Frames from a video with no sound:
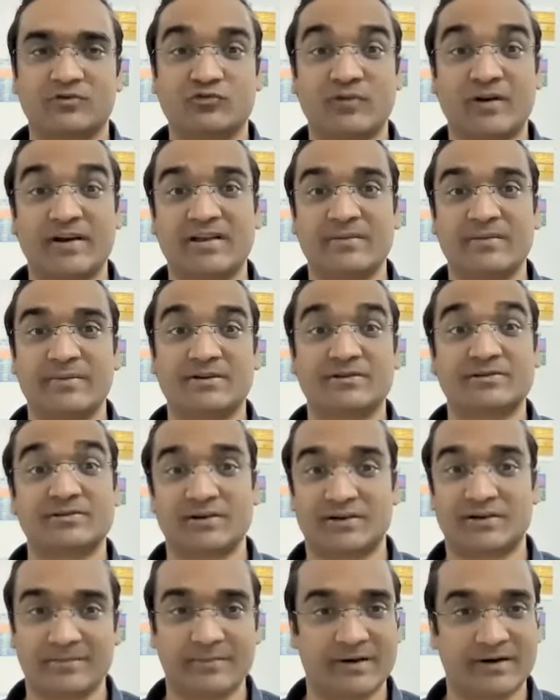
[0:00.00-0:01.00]
20 minutes,
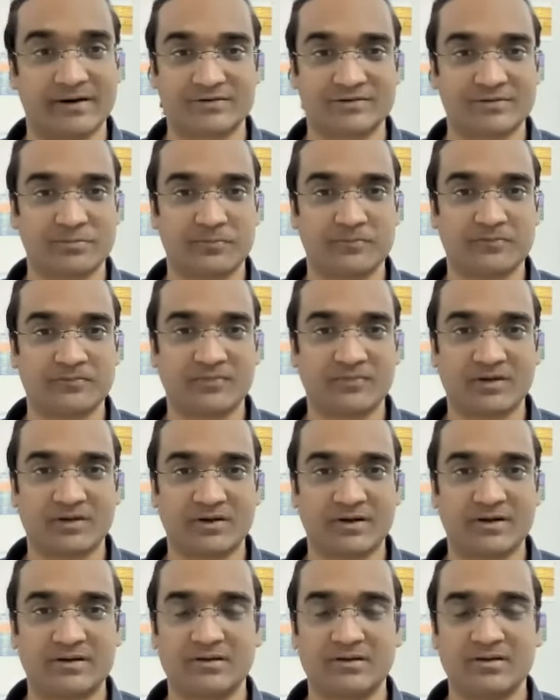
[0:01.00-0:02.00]
30 minutes,
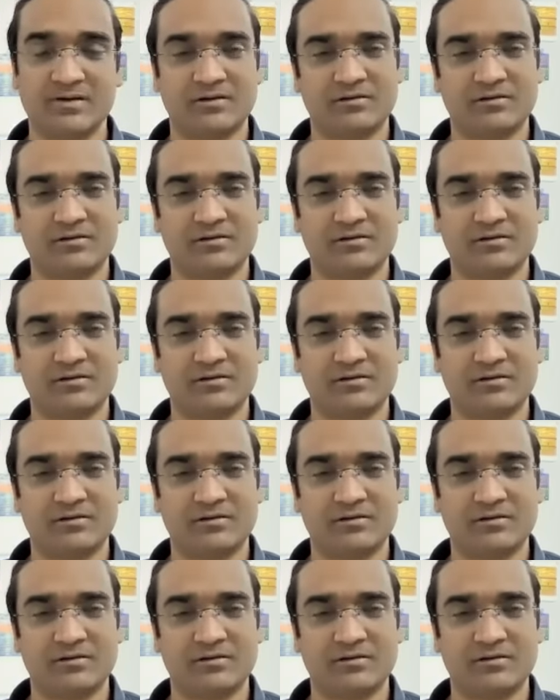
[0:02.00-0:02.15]
right?